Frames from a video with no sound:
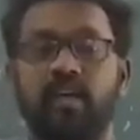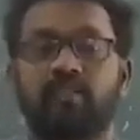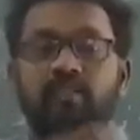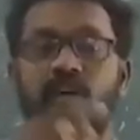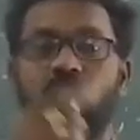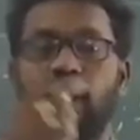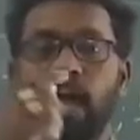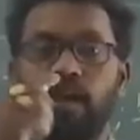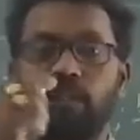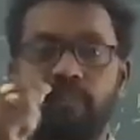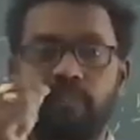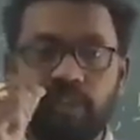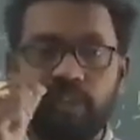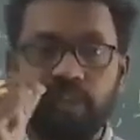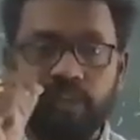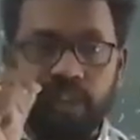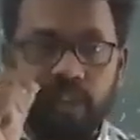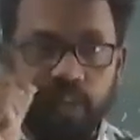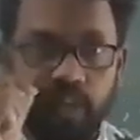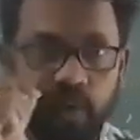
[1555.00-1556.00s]
For
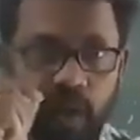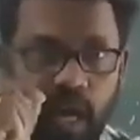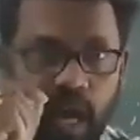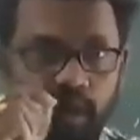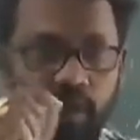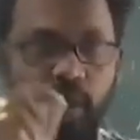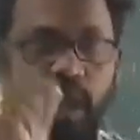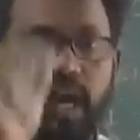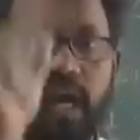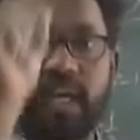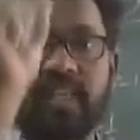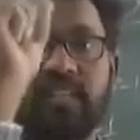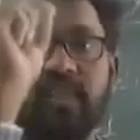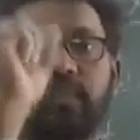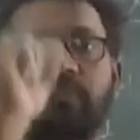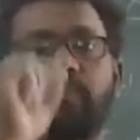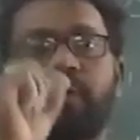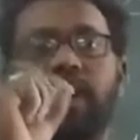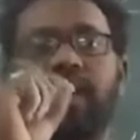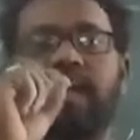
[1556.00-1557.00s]
everything you have to
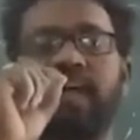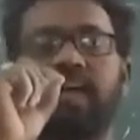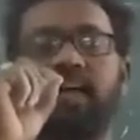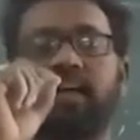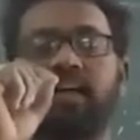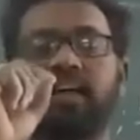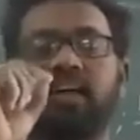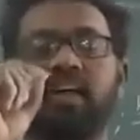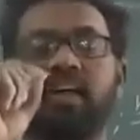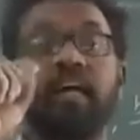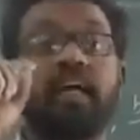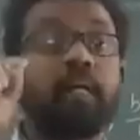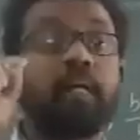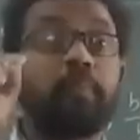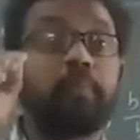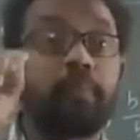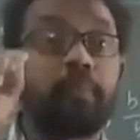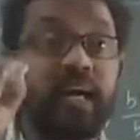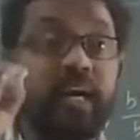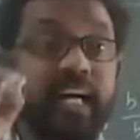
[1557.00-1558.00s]
ask parent.
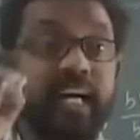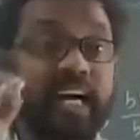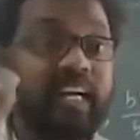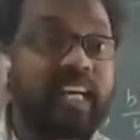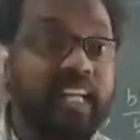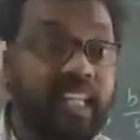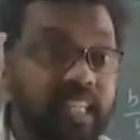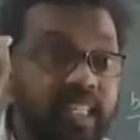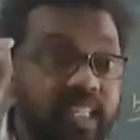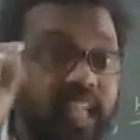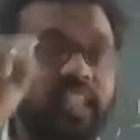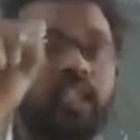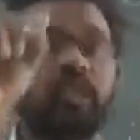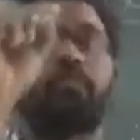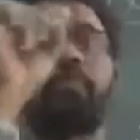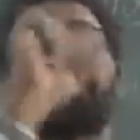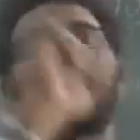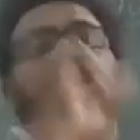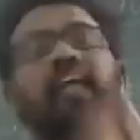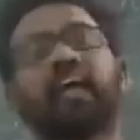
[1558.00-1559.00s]
Dependent is
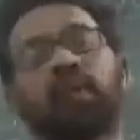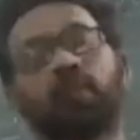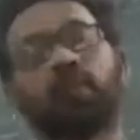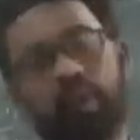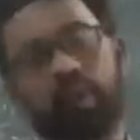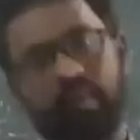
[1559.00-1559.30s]
nothing but that.